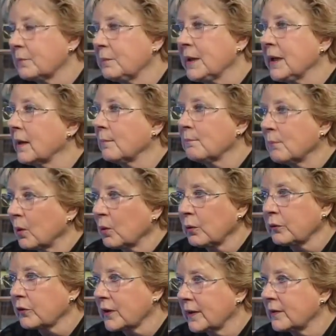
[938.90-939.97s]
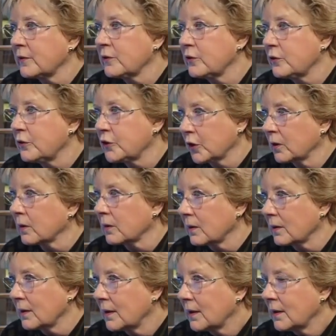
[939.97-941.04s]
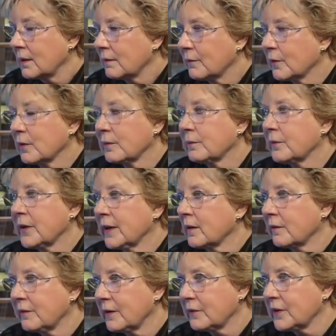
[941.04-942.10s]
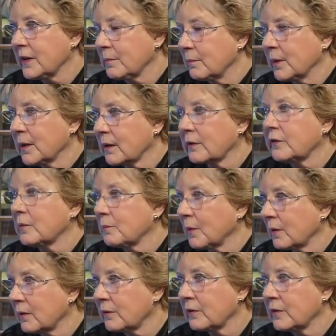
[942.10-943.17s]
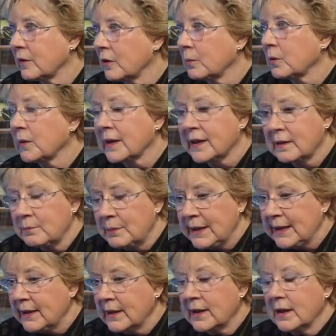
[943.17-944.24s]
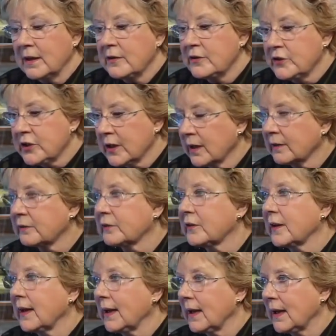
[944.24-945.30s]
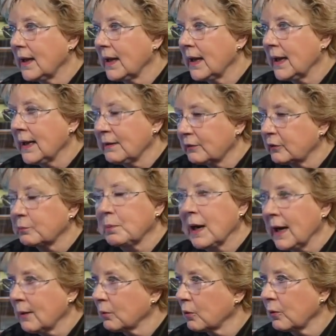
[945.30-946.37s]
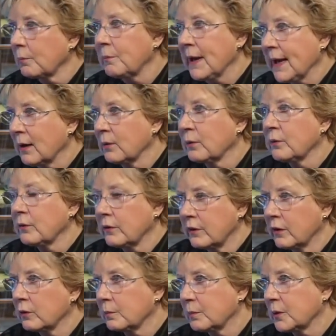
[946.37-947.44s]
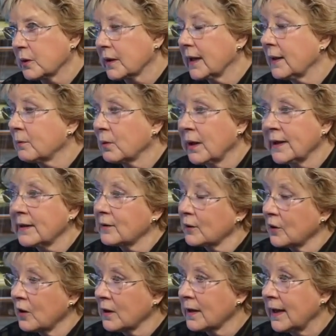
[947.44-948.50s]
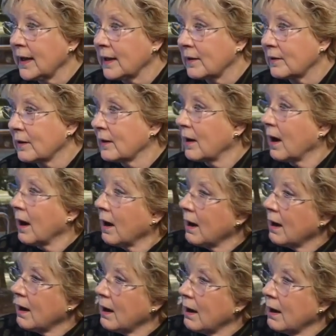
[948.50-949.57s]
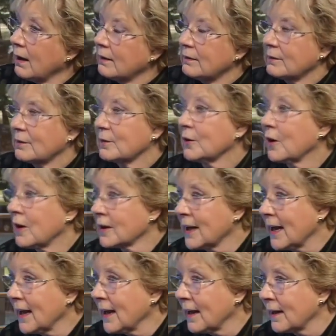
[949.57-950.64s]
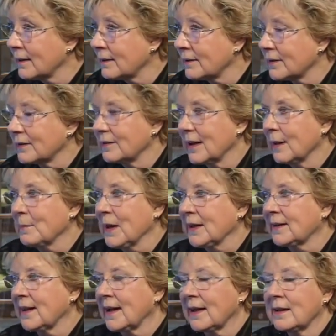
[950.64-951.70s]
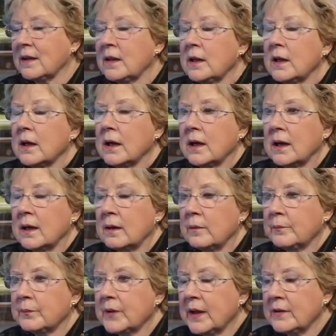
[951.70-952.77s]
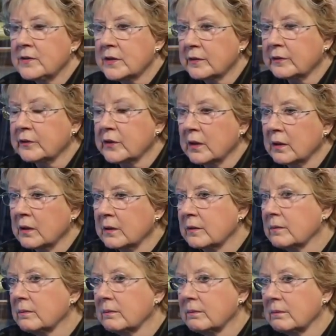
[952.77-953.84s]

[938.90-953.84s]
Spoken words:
to be a moleskin journal for 10 or 15 bucks at Barnes and Noble. It can be just a spiral bound notebook, and write longhand. Longhand, how about that? And just start